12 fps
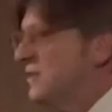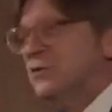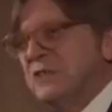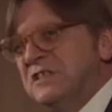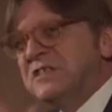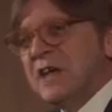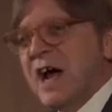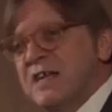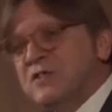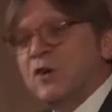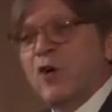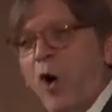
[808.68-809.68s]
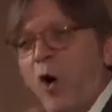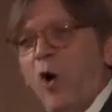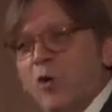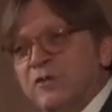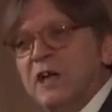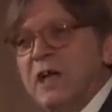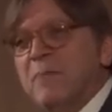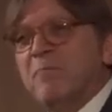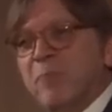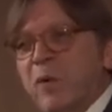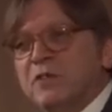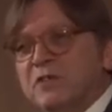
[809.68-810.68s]
to decide on all the
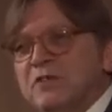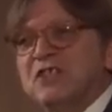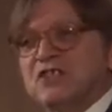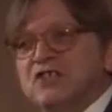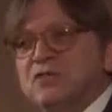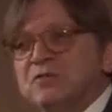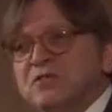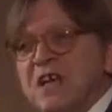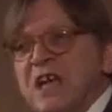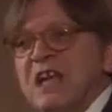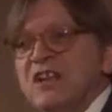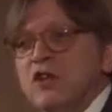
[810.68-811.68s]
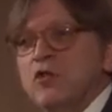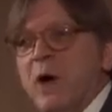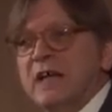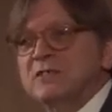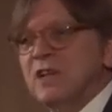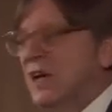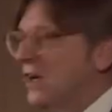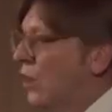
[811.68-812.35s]
important issues in the US.